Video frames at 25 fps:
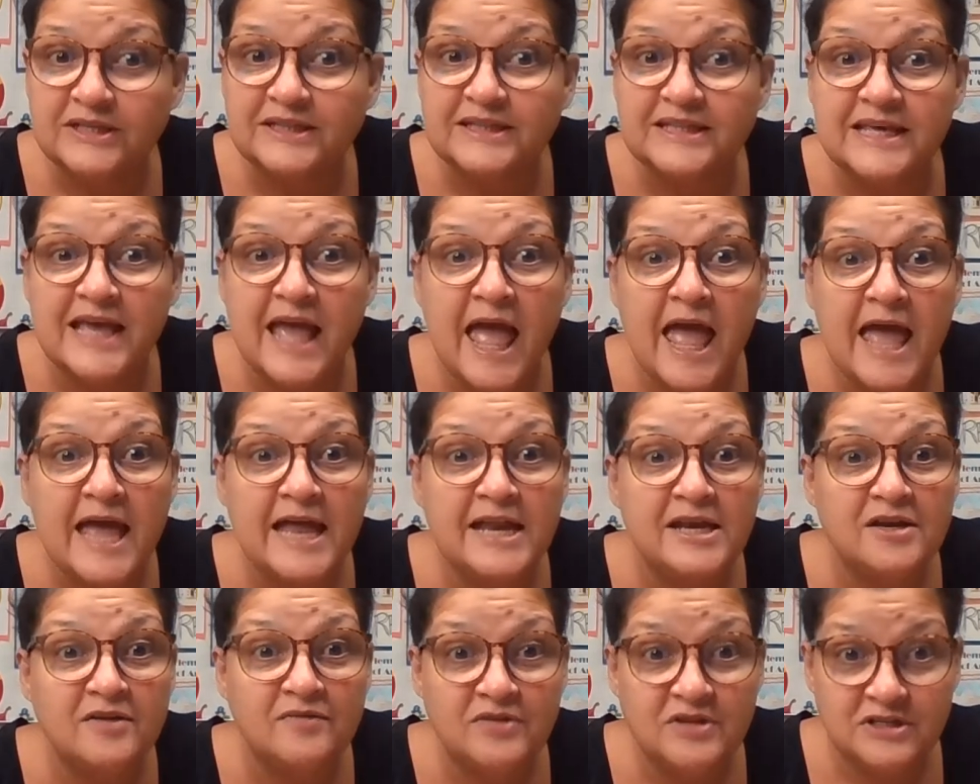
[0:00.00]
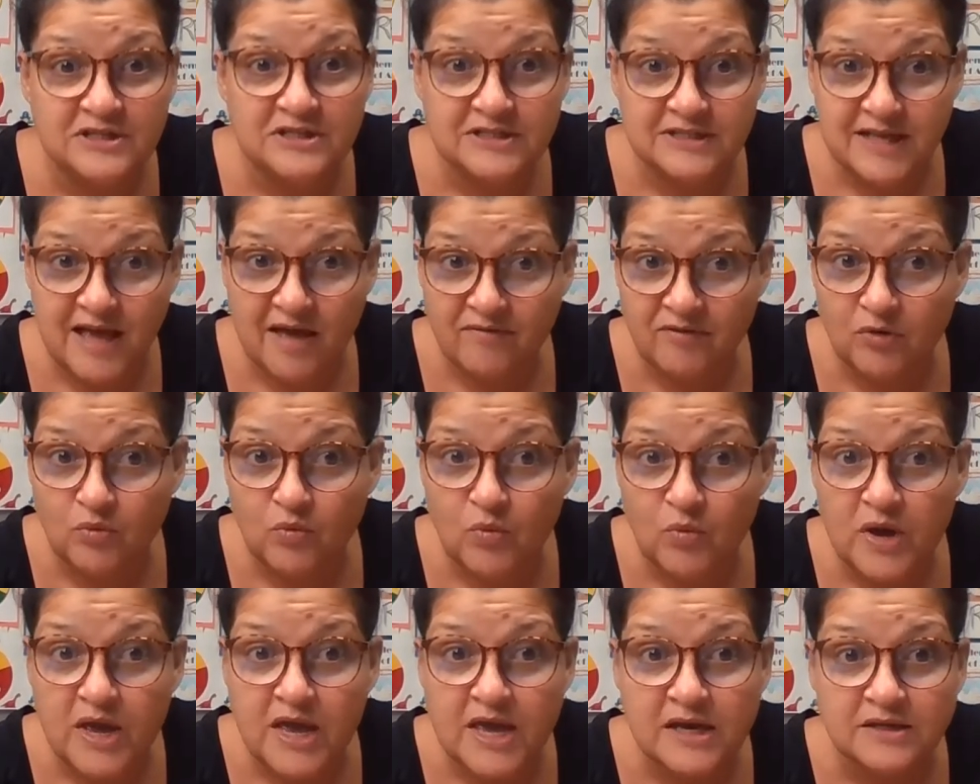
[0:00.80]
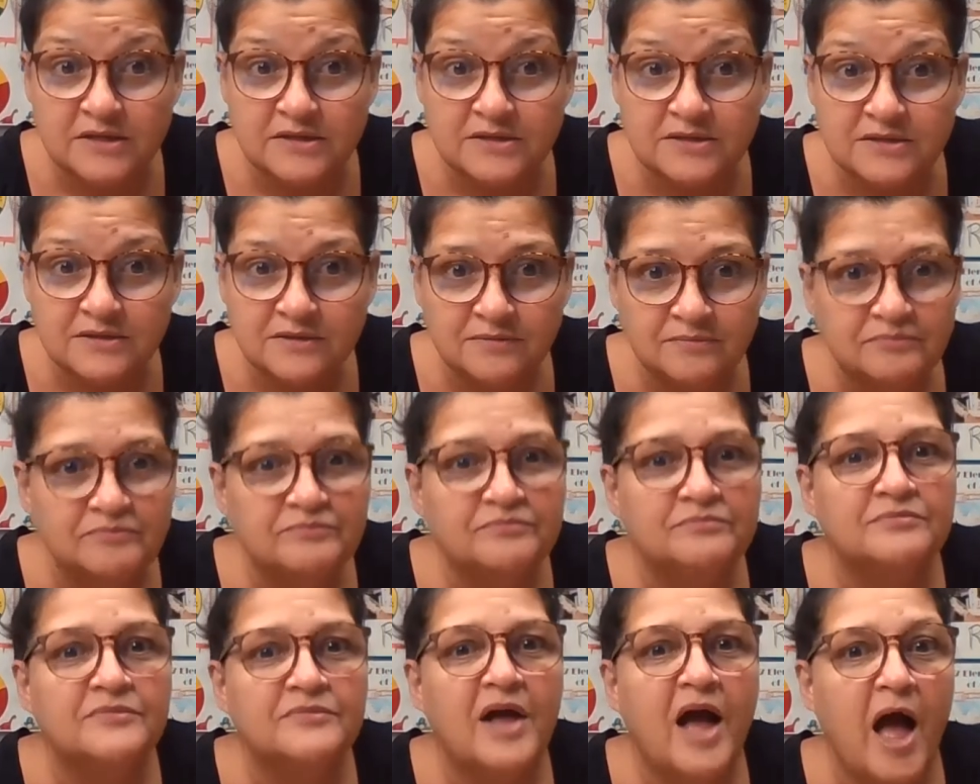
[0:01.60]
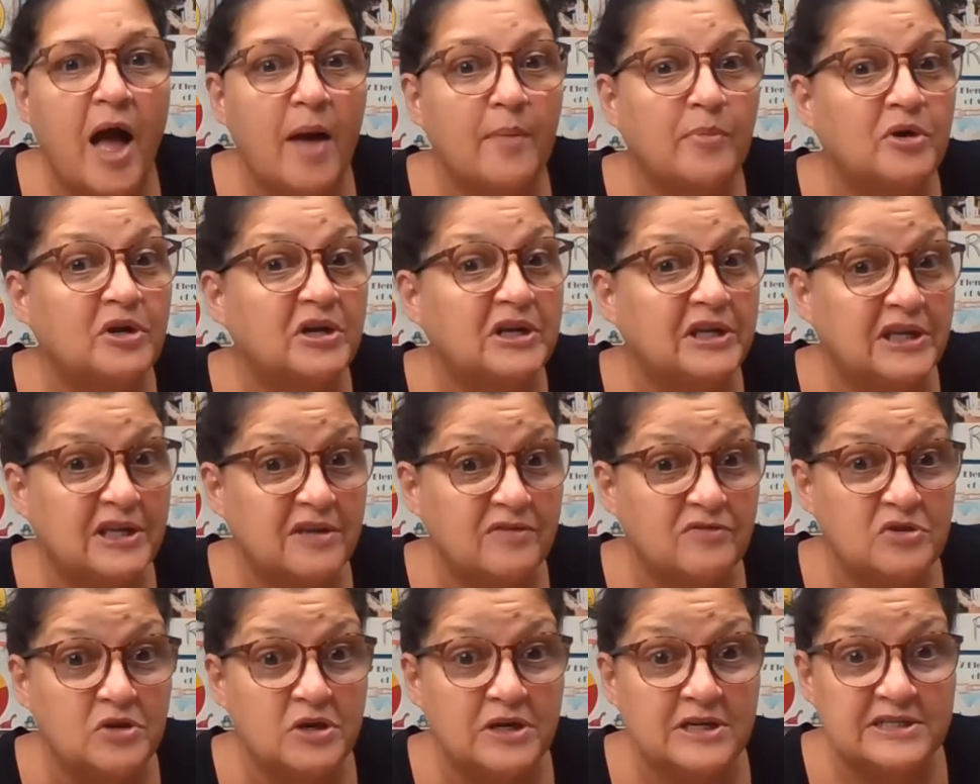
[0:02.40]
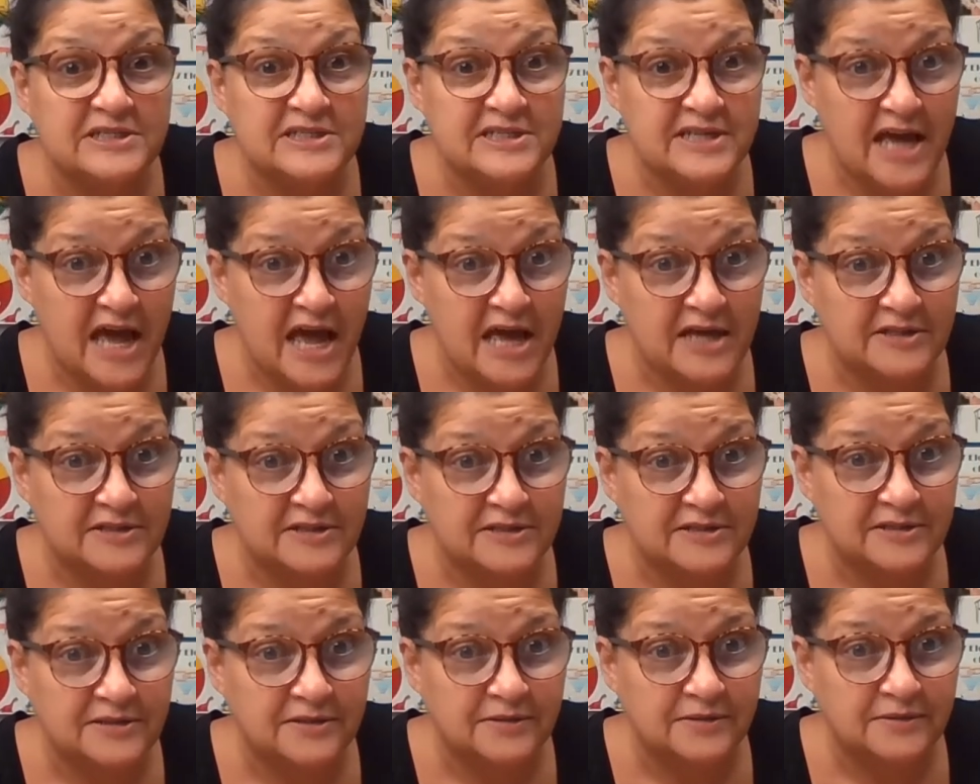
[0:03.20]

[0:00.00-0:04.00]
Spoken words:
the end of the 7 weeks, I'm going to give you a test.